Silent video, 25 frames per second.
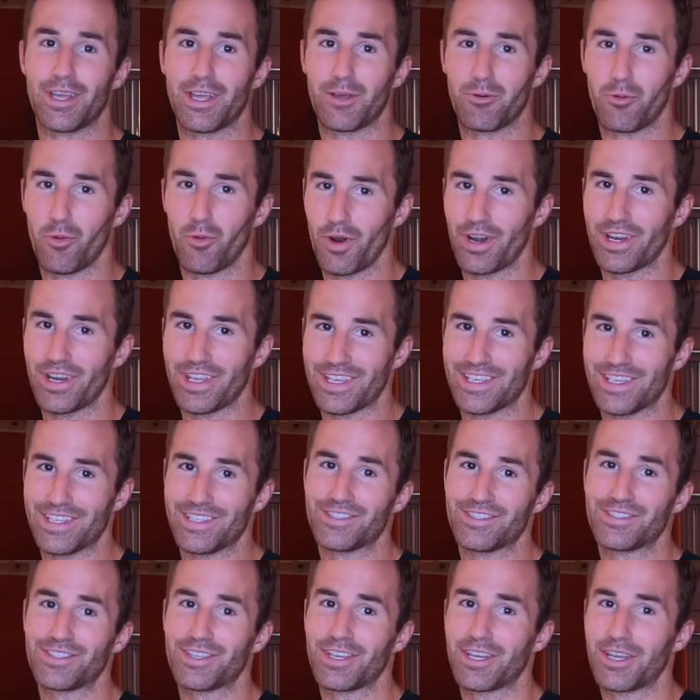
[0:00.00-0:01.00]
what
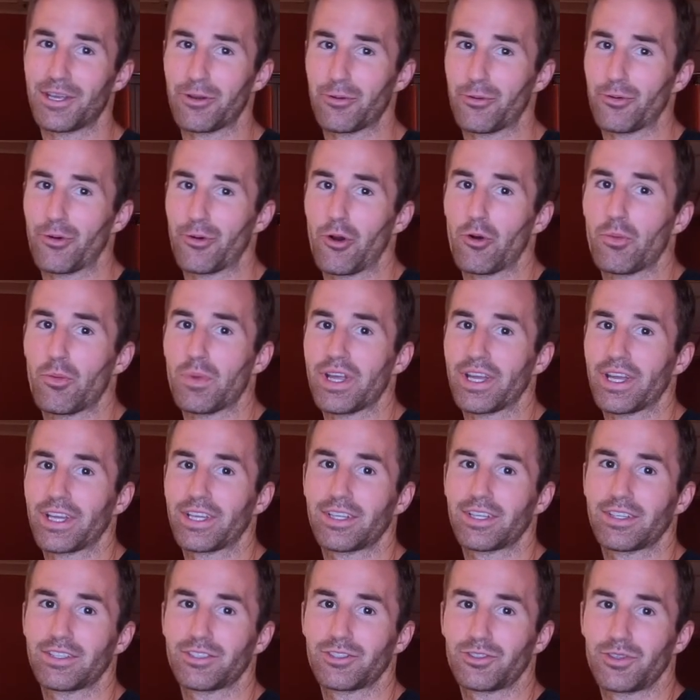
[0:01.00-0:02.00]
is aerobic
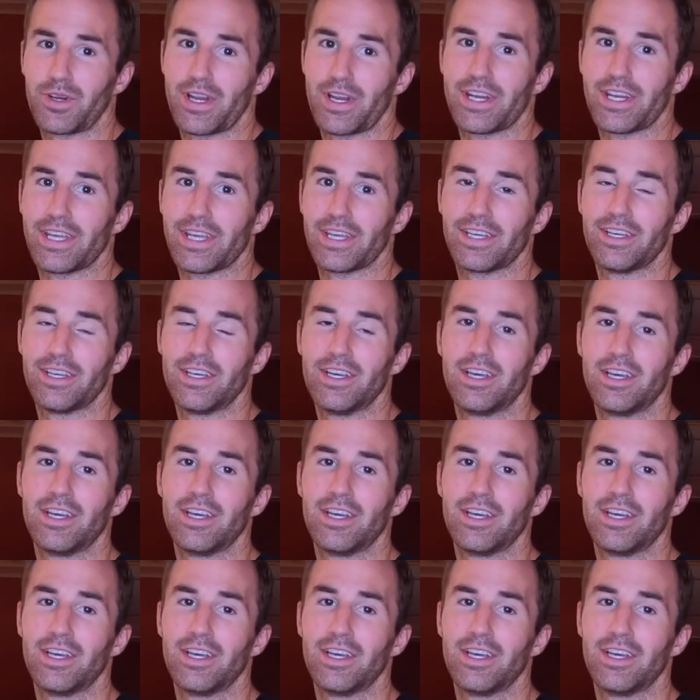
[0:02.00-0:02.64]
training.